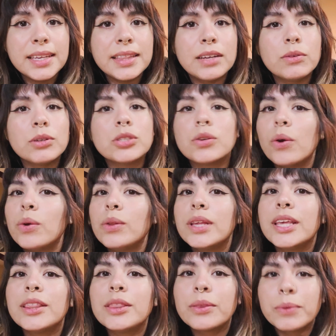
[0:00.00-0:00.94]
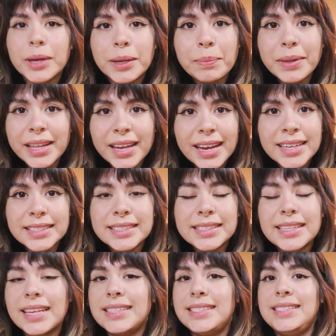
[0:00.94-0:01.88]
there was only 3
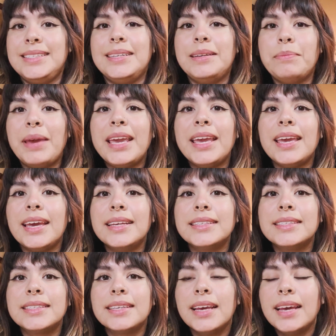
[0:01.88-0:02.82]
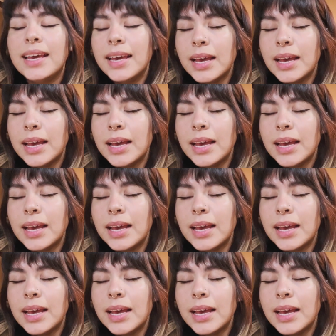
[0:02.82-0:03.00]
plants that didn't make it.